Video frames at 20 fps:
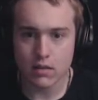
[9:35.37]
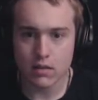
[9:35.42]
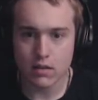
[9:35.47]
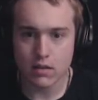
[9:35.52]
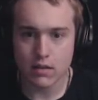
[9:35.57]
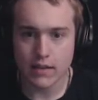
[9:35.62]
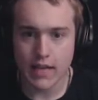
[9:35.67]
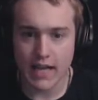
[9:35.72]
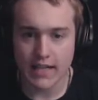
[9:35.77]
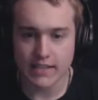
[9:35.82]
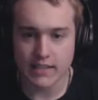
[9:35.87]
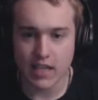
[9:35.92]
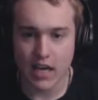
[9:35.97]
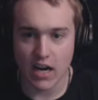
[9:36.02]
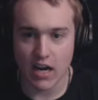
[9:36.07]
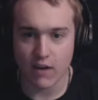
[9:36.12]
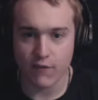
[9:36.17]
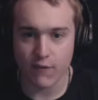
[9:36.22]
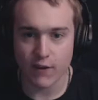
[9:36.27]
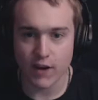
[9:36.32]
that's
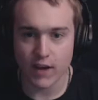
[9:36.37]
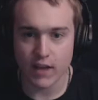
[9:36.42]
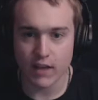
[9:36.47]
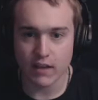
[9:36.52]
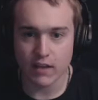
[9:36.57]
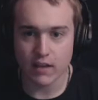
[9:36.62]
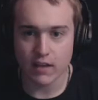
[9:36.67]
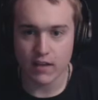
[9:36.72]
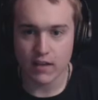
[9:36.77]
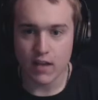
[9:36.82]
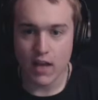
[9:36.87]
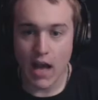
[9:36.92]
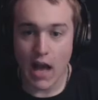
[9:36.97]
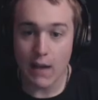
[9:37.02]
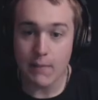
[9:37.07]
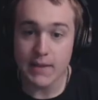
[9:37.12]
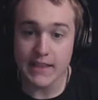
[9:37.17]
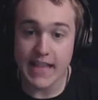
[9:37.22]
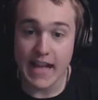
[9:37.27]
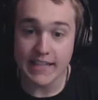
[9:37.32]
terrifying. I
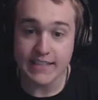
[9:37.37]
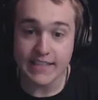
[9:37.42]
mean, that's